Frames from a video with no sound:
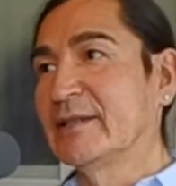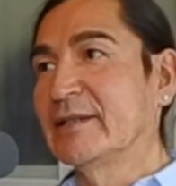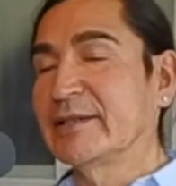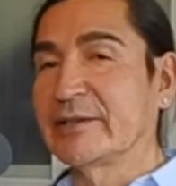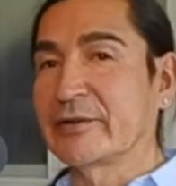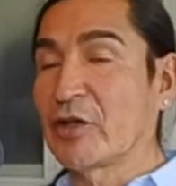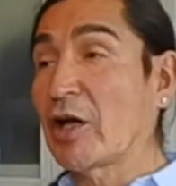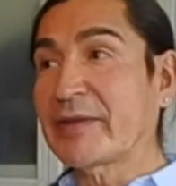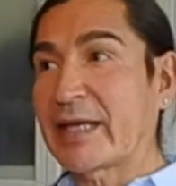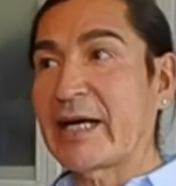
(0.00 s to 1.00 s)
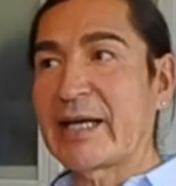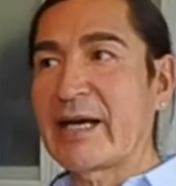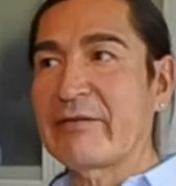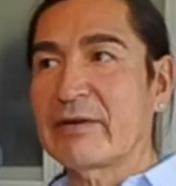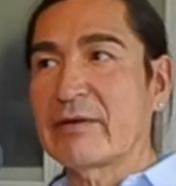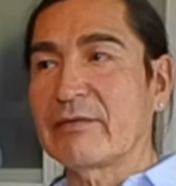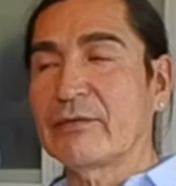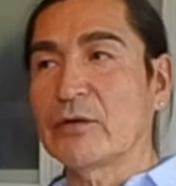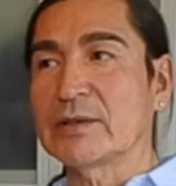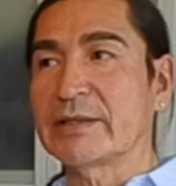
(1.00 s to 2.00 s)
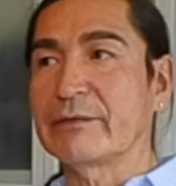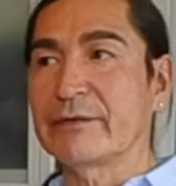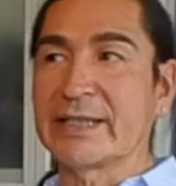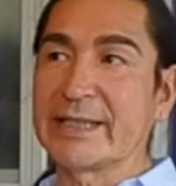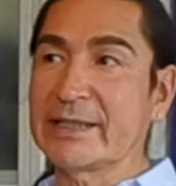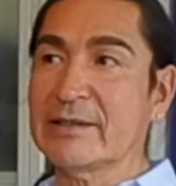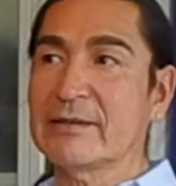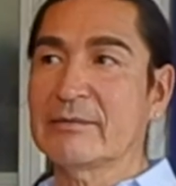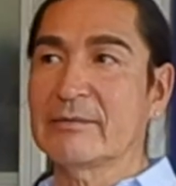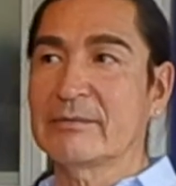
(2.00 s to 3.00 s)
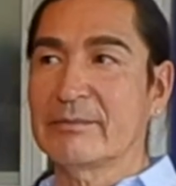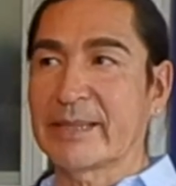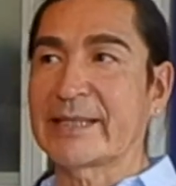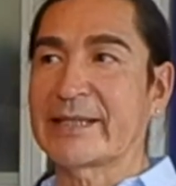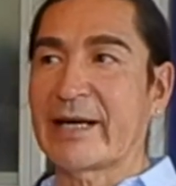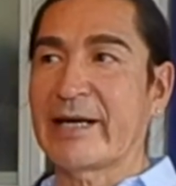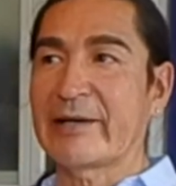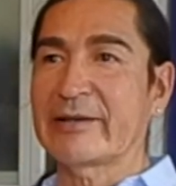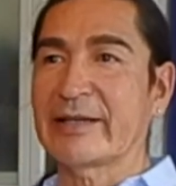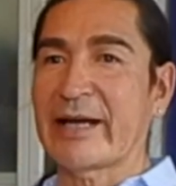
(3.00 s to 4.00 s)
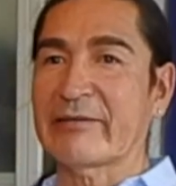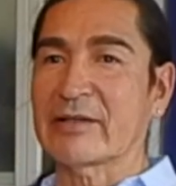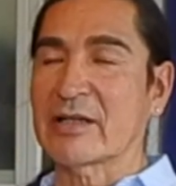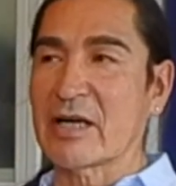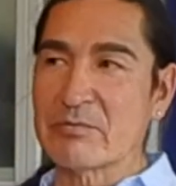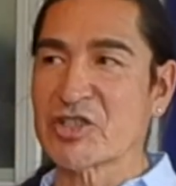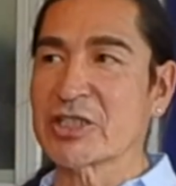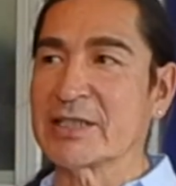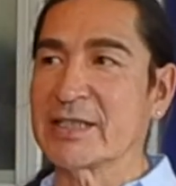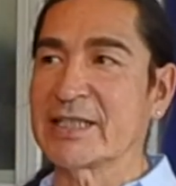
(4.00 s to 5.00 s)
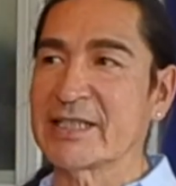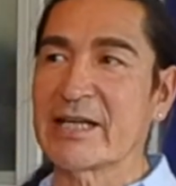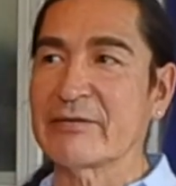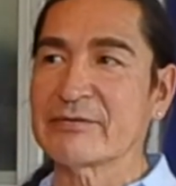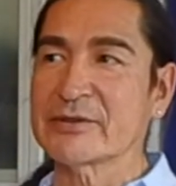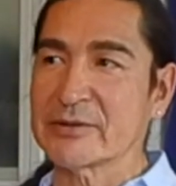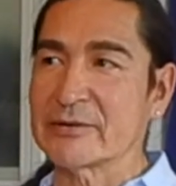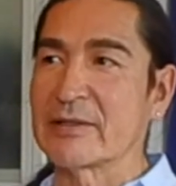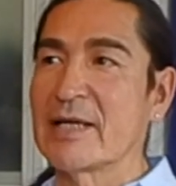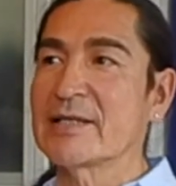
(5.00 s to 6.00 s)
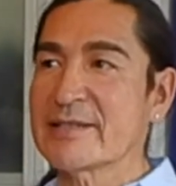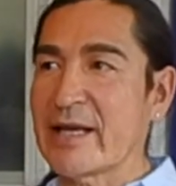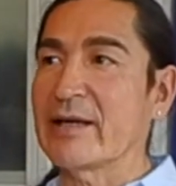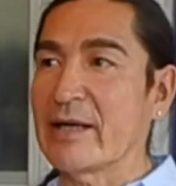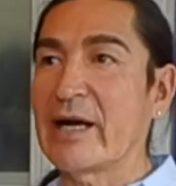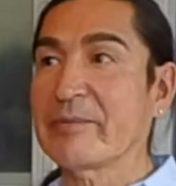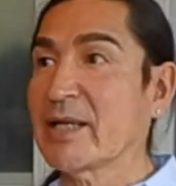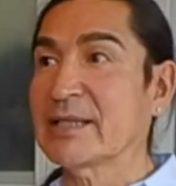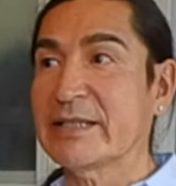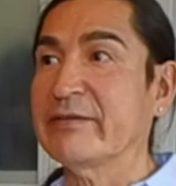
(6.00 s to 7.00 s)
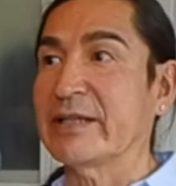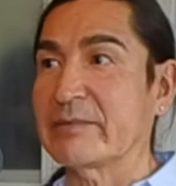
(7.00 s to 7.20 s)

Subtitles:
Not that I ever fully fit in, but I have gumption enough to say I'm not leaving.